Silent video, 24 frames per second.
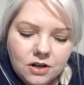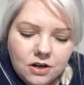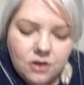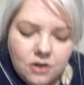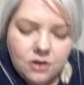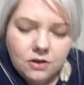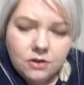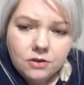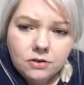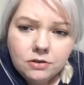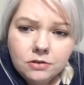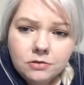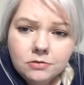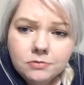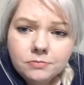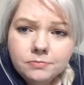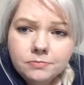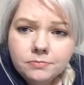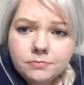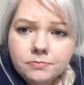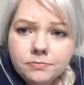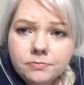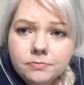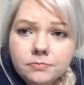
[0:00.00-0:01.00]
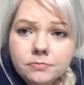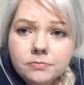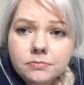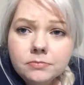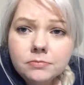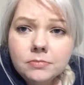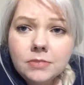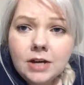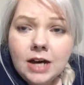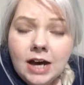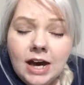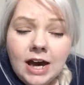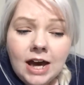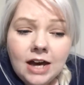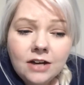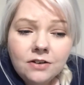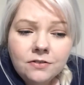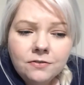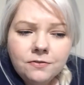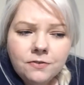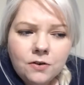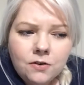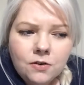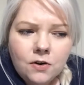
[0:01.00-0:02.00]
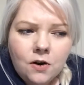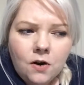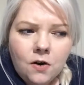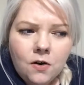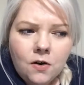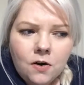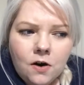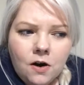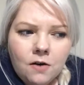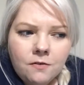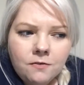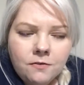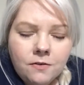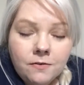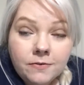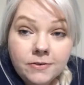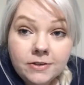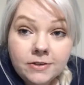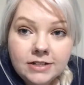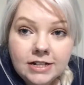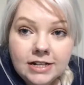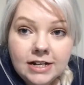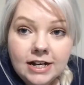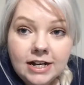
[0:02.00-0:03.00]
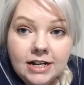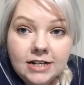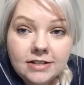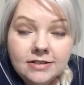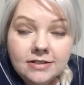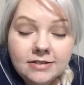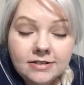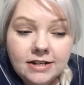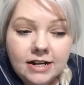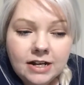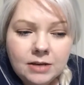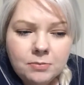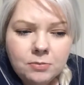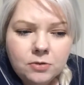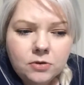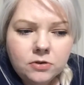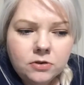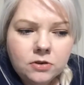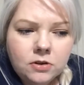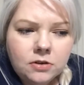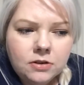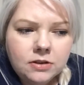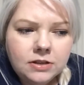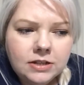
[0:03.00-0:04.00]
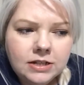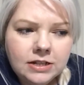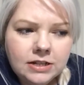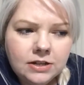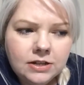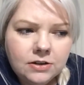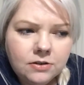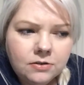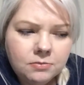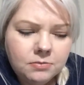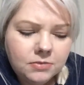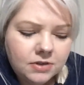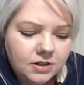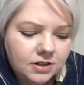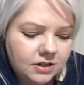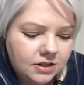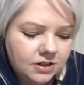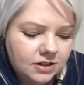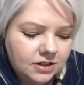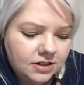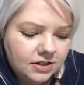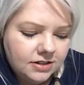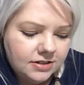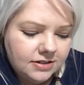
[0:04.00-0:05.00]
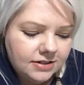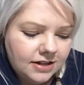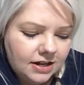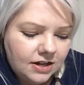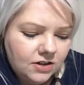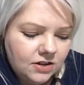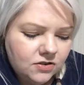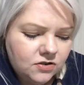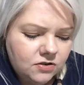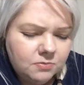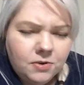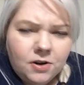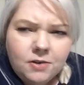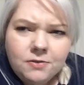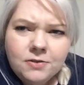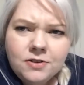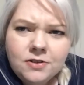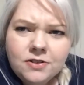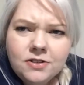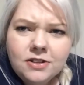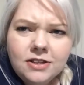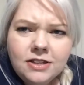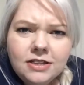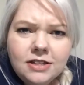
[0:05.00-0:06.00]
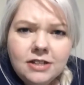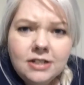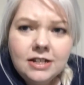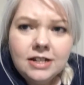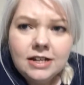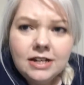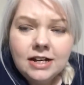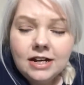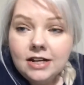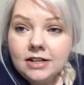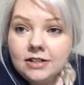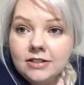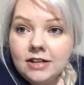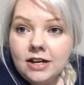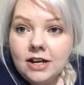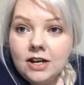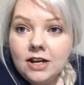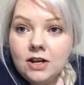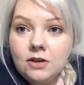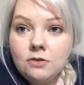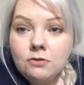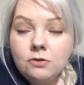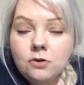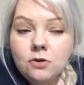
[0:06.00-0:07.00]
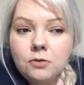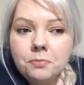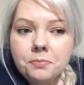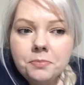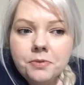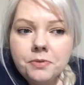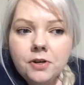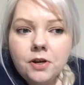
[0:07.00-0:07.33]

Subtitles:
I had a phone call from the DI today, but not the sergeant, but obviously the DI is higher up.